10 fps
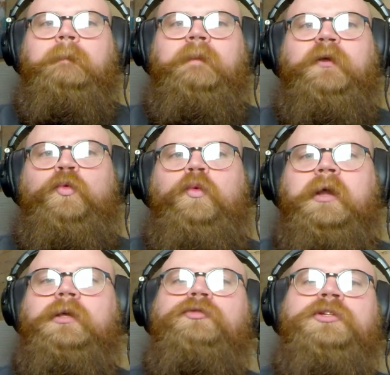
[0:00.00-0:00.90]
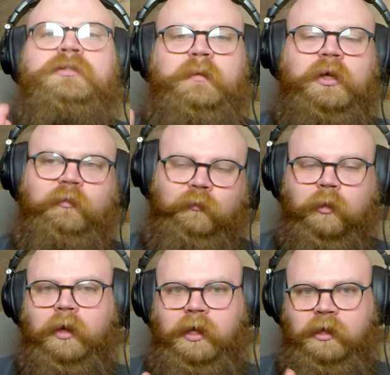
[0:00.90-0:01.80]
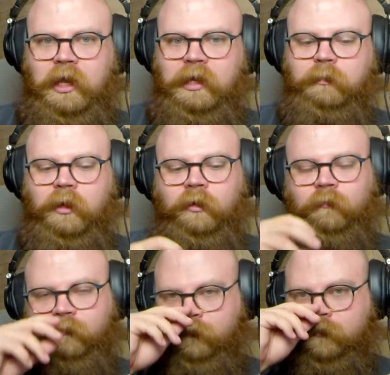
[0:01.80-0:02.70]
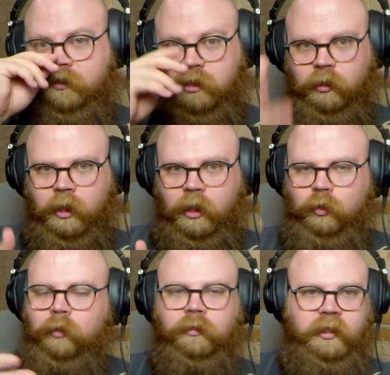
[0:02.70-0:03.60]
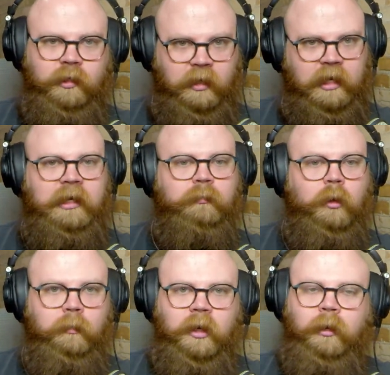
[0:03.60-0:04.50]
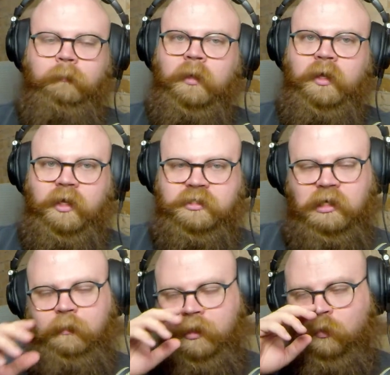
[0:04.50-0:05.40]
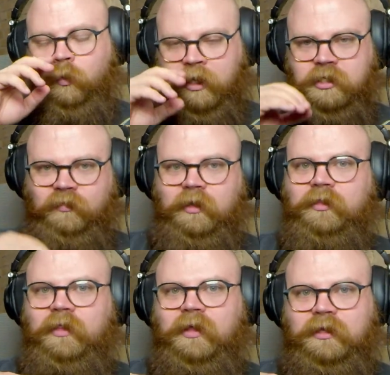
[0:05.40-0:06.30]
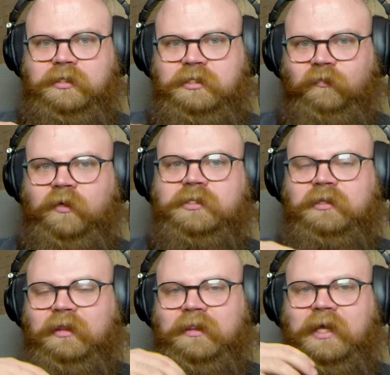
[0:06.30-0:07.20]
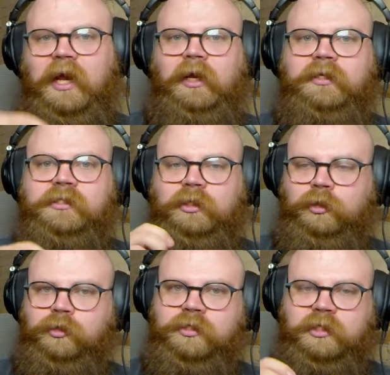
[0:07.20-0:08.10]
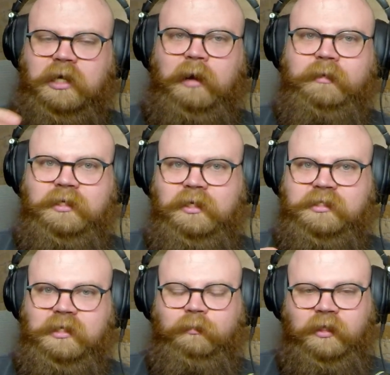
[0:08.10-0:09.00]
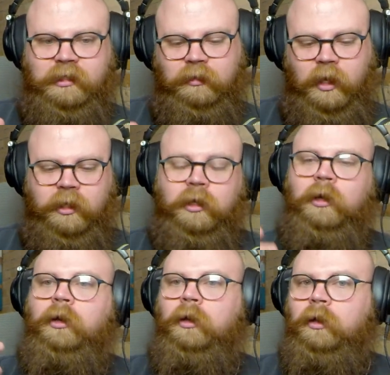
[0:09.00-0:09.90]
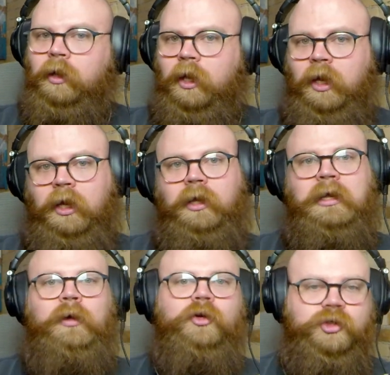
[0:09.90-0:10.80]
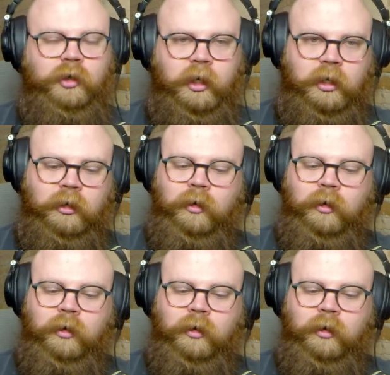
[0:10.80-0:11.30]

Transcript: the way you speak for a game of Dota or League like any MOBA is going to be way different than the different than the cadence you use to commentate something like a Counter Strike.